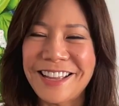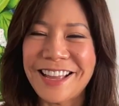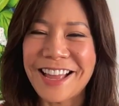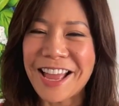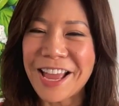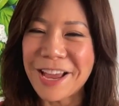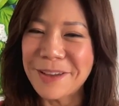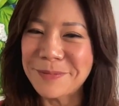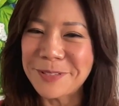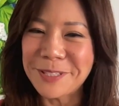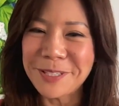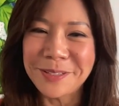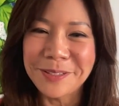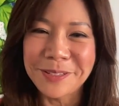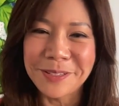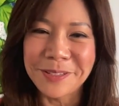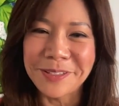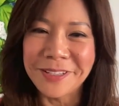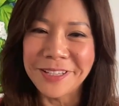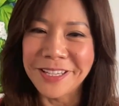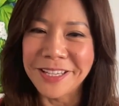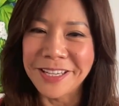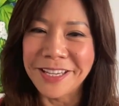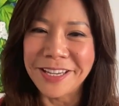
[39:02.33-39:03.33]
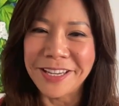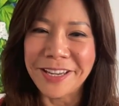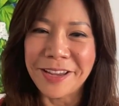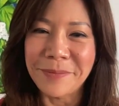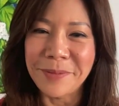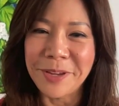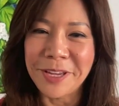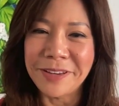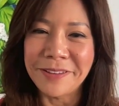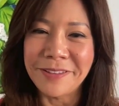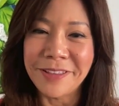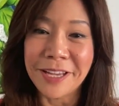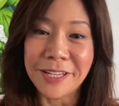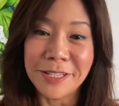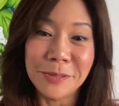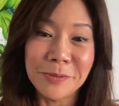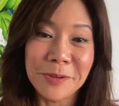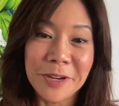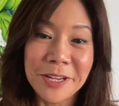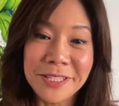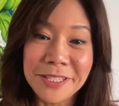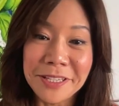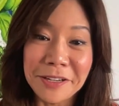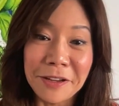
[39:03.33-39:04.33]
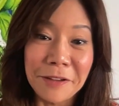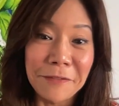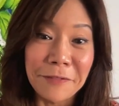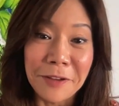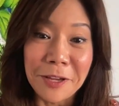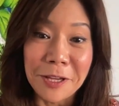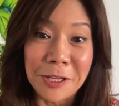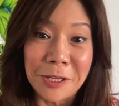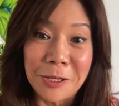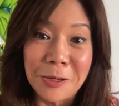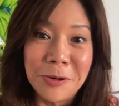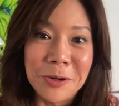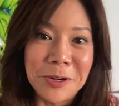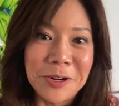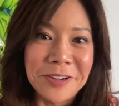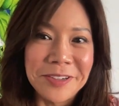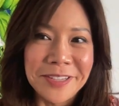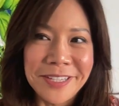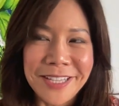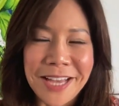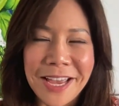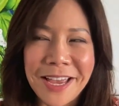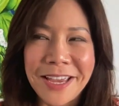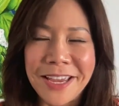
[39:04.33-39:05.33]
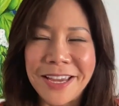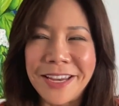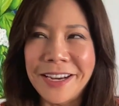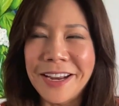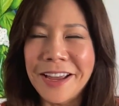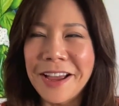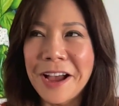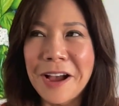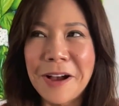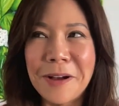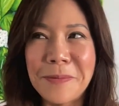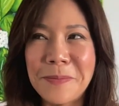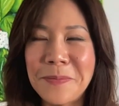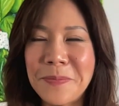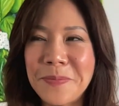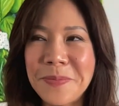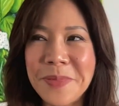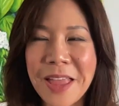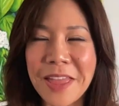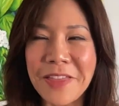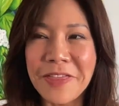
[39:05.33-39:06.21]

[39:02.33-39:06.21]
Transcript: Absolutely. I mean, that's why it's an FAQ on our site. Um, mm-hmm.